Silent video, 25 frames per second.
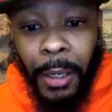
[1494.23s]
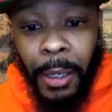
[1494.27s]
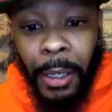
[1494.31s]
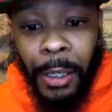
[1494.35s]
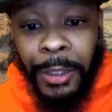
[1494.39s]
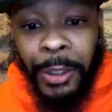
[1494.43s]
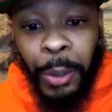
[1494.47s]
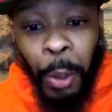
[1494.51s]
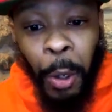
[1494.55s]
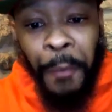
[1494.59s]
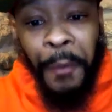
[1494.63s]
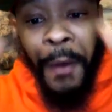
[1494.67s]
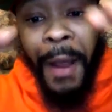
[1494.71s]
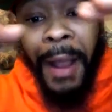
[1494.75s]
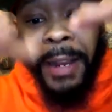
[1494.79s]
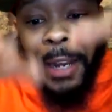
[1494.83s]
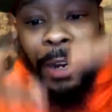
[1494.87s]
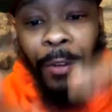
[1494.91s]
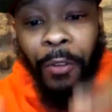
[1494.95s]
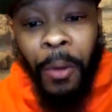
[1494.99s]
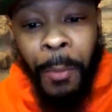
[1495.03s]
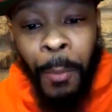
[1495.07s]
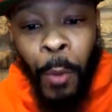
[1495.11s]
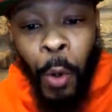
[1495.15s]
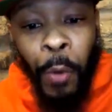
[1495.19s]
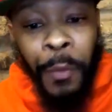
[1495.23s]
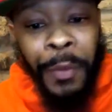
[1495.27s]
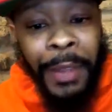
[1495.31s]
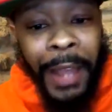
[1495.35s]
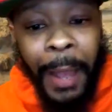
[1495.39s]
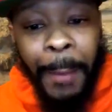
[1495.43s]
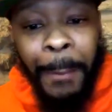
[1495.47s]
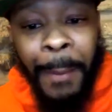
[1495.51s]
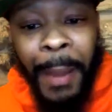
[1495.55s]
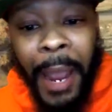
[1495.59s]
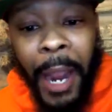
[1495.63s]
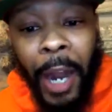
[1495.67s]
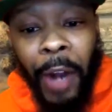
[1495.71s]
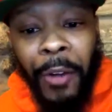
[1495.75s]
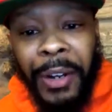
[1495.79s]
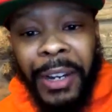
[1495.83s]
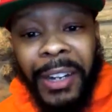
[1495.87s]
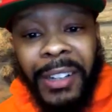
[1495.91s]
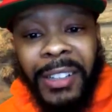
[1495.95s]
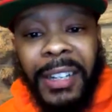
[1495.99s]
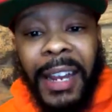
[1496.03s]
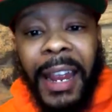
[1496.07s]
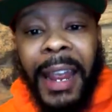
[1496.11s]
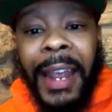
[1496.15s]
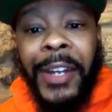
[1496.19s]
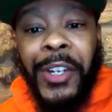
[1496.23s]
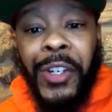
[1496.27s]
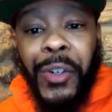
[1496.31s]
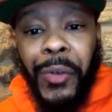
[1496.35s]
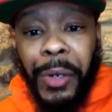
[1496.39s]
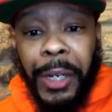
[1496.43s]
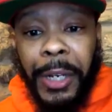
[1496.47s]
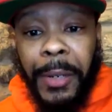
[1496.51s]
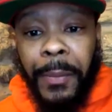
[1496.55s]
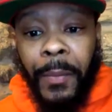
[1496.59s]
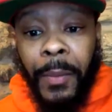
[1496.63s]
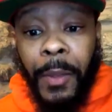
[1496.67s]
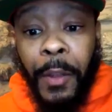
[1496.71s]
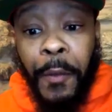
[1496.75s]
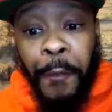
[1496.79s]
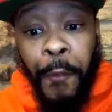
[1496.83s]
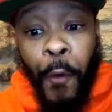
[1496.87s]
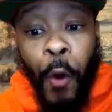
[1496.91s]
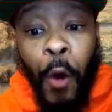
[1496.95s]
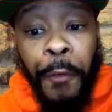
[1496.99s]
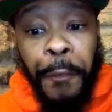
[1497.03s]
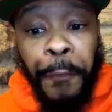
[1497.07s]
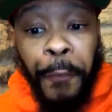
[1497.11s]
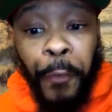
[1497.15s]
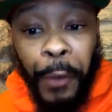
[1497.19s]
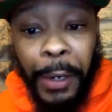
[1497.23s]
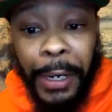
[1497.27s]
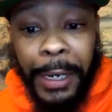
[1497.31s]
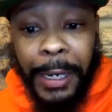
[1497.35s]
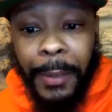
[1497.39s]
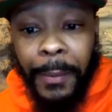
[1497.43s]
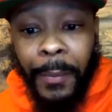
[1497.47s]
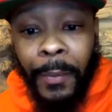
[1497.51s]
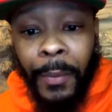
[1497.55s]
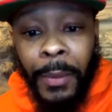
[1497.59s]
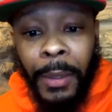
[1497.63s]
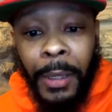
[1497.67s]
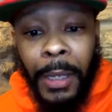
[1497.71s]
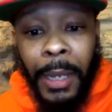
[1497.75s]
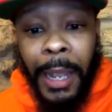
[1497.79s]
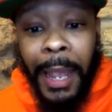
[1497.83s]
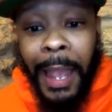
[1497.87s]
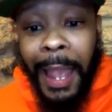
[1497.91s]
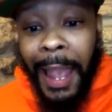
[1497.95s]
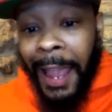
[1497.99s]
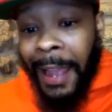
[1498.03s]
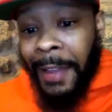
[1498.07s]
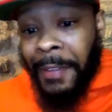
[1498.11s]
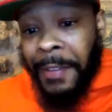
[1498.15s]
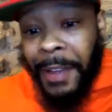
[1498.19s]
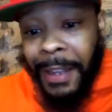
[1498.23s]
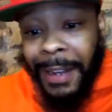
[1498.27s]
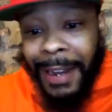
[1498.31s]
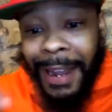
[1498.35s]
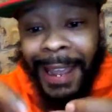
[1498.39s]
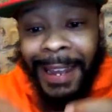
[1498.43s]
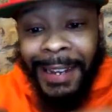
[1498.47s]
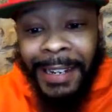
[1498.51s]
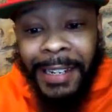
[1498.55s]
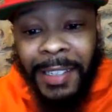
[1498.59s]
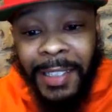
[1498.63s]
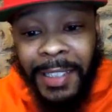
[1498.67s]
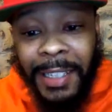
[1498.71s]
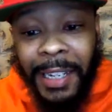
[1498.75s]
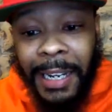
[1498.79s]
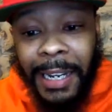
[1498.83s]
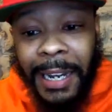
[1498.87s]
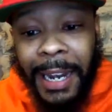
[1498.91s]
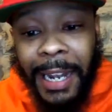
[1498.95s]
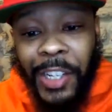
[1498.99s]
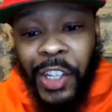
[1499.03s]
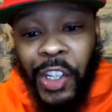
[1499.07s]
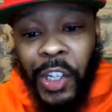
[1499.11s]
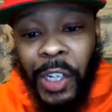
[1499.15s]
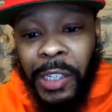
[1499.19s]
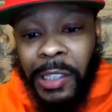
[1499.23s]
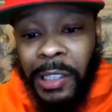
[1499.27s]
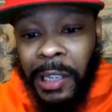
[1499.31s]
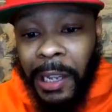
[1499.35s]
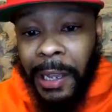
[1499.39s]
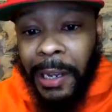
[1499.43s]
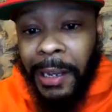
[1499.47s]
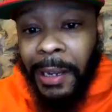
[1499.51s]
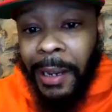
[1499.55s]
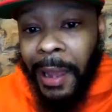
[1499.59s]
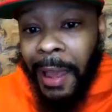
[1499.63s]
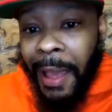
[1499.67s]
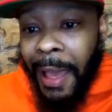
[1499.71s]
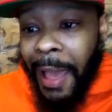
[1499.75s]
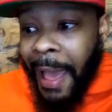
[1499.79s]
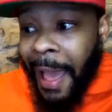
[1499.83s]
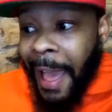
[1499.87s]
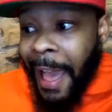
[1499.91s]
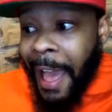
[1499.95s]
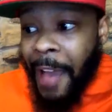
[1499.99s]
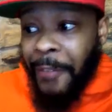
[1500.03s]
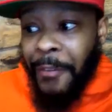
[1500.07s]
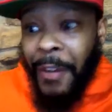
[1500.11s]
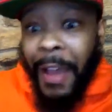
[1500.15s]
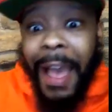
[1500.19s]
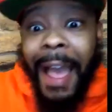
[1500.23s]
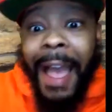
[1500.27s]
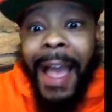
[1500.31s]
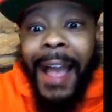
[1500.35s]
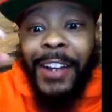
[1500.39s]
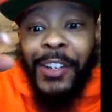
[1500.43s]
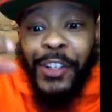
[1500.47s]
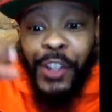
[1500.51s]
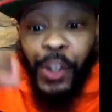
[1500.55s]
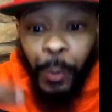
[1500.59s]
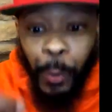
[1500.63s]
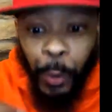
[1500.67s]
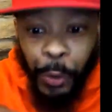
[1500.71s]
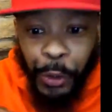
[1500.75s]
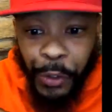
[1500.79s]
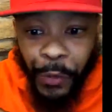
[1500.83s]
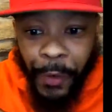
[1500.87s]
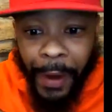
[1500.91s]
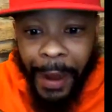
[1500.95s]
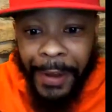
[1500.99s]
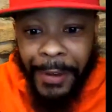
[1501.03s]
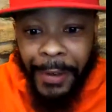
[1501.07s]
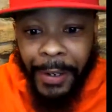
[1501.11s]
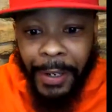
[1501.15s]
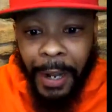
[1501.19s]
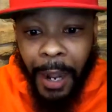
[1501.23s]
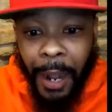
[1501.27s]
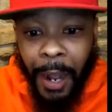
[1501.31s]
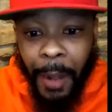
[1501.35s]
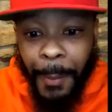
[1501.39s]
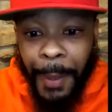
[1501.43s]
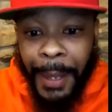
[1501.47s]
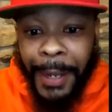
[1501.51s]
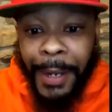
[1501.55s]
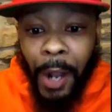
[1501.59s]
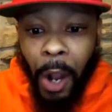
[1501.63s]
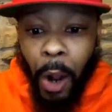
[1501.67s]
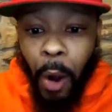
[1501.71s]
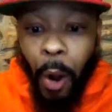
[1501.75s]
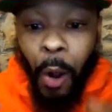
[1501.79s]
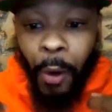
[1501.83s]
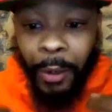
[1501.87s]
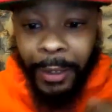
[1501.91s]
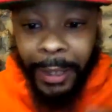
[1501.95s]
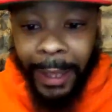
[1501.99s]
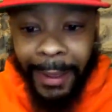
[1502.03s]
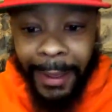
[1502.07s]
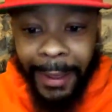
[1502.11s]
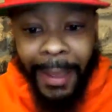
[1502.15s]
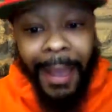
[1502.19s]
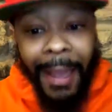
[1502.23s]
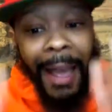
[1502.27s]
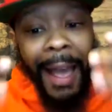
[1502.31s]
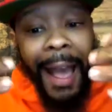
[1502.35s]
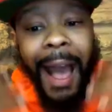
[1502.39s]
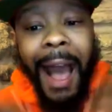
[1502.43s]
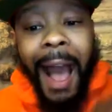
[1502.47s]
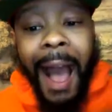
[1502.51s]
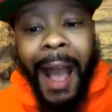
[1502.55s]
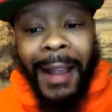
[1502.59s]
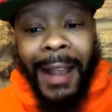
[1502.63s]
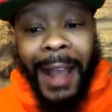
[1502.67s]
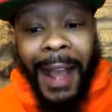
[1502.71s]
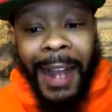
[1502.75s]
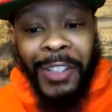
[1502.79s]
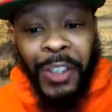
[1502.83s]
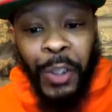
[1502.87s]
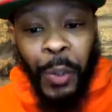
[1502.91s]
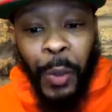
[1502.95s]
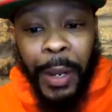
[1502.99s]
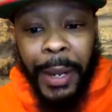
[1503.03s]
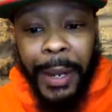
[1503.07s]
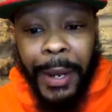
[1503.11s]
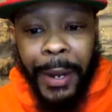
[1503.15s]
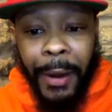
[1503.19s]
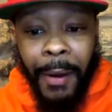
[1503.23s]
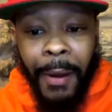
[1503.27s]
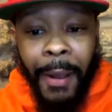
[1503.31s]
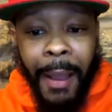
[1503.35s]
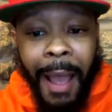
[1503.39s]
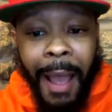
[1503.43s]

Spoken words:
So if I can remove that barrier to entry for free, and then in the city that she's in, have an actual trainer come and go, okay, I got you here.